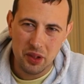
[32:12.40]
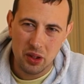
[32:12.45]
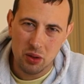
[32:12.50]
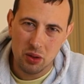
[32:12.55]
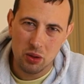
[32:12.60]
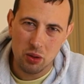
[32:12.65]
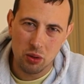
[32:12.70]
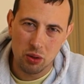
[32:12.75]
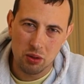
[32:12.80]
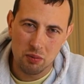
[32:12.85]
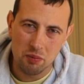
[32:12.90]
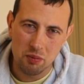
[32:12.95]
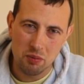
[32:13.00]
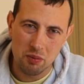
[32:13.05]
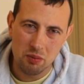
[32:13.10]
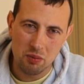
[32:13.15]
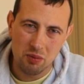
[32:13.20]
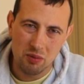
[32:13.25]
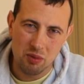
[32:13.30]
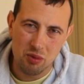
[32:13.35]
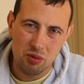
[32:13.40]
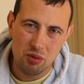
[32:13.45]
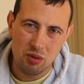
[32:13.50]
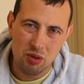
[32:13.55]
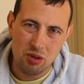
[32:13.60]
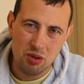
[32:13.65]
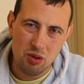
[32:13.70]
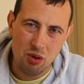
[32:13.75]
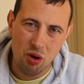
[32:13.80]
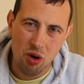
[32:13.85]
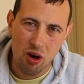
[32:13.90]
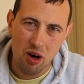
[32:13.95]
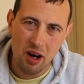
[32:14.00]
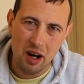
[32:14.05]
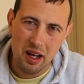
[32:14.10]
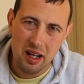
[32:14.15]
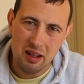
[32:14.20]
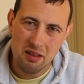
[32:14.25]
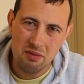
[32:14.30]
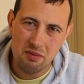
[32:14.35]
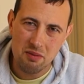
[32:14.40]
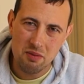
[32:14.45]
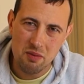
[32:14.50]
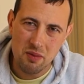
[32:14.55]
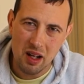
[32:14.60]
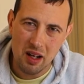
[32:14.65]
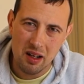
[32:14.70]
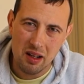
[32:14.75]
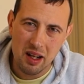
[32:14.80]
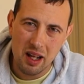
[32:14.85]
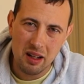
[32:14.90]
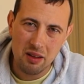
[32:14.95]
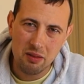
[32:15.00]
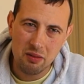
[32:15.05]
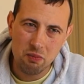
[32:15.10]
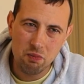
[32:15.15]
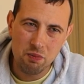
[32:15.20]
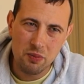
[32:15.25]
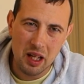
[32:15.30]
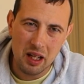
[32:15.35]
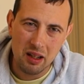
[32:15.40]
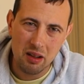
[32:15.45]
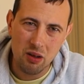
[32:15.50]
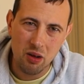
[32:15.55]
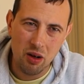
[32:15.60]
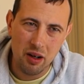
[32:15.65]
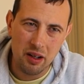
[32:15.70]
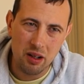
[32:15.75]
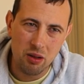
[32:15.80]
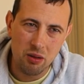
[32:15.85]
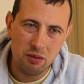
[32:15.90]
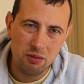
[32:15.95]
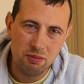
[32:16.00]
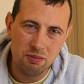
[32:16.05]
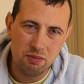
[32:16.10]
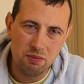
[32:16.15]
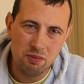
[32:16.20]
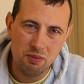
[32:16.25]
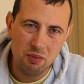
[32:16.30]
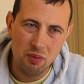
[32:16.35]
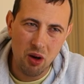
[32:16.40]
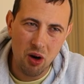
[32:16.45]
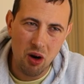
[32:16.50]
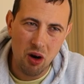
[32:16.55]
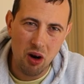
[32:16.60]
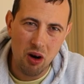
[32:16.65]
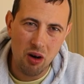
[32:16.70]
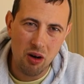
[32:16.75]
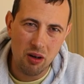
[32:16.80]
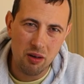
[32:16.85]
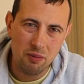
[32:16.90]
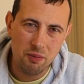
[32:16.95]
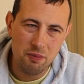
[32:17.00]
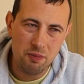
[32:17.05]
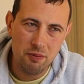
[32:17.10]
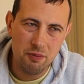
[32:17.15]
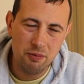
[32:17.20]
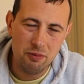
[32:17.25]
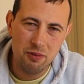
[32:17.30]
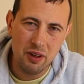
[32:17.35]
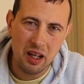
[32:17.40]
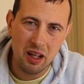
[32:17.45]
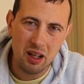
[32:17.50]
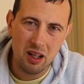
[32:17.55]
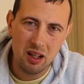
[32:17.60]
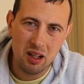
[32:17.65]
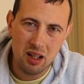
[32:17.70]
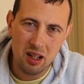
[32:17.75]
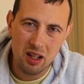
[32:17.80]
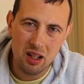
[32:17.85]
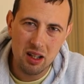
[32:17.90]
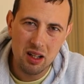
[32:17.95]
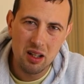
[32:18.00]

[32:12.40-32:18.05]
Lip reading: got dry, and that kind of hard, thick,